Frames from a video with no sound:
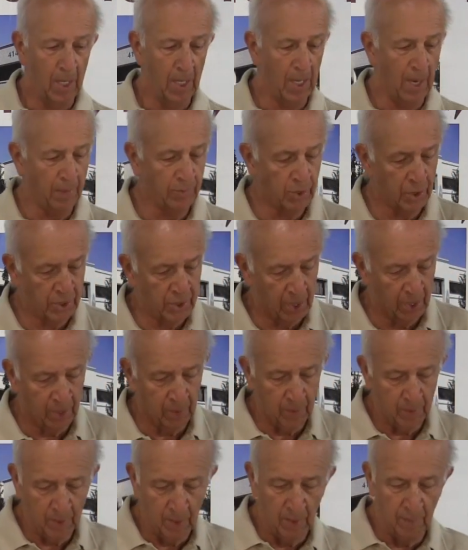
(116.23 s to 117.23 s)
And I'm just
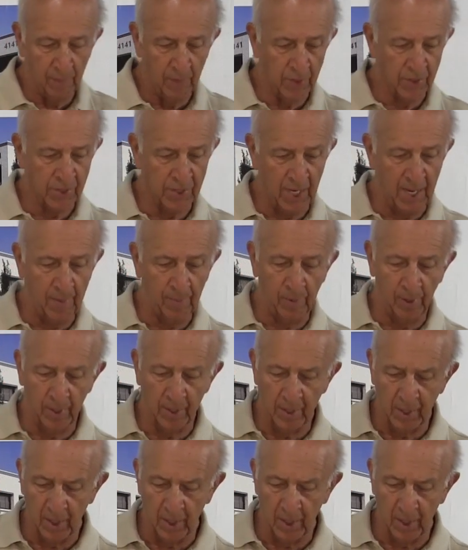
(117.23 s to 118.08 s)
going to give you a sample,